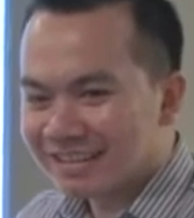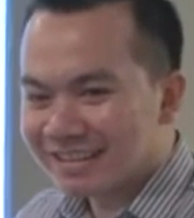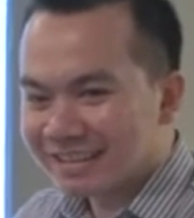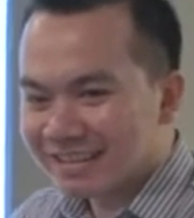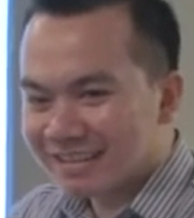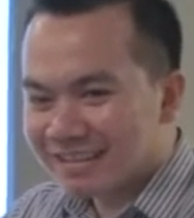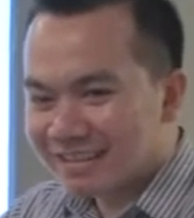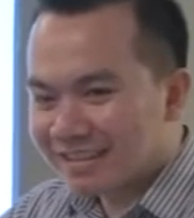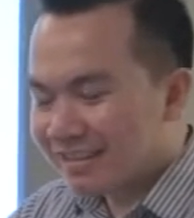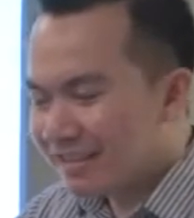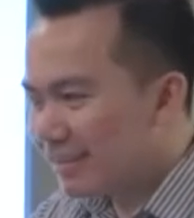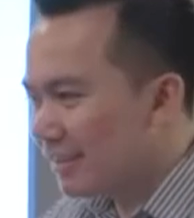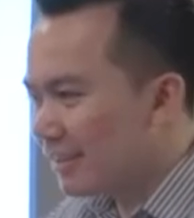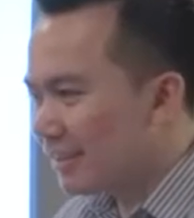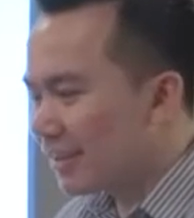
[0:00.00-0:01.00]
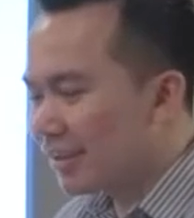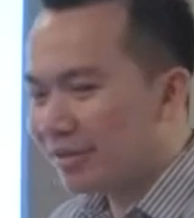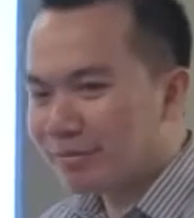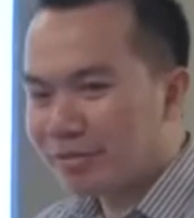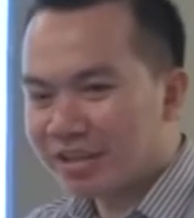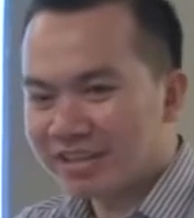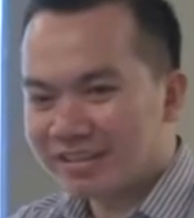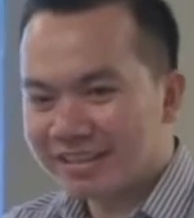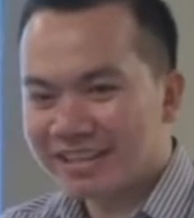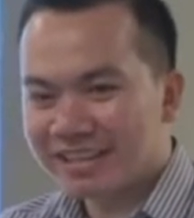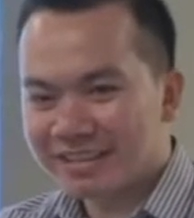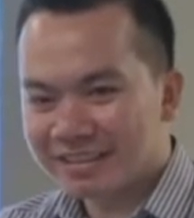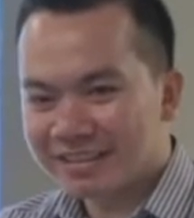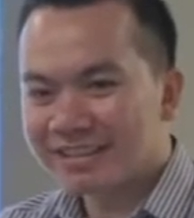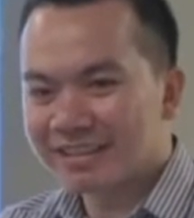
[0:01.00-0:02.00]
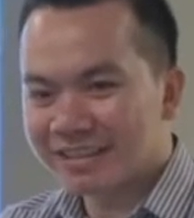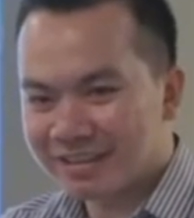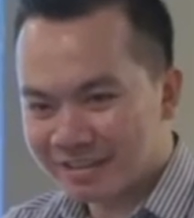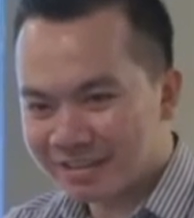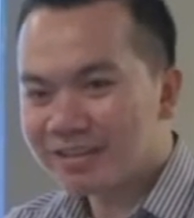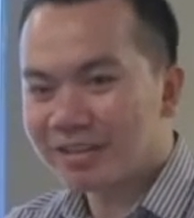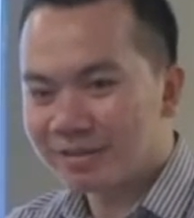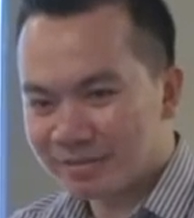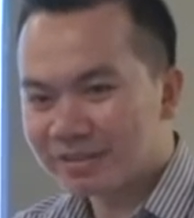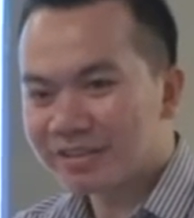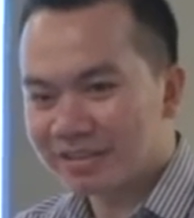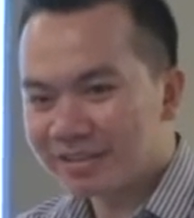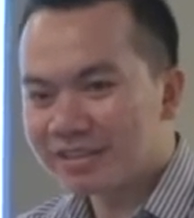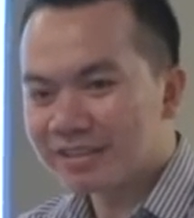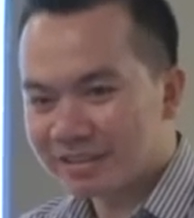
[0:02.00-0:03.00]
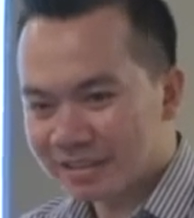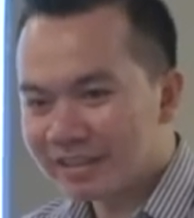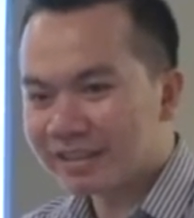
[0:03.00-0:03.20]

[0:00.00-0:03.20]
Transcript: standards that are set under these packaging rules.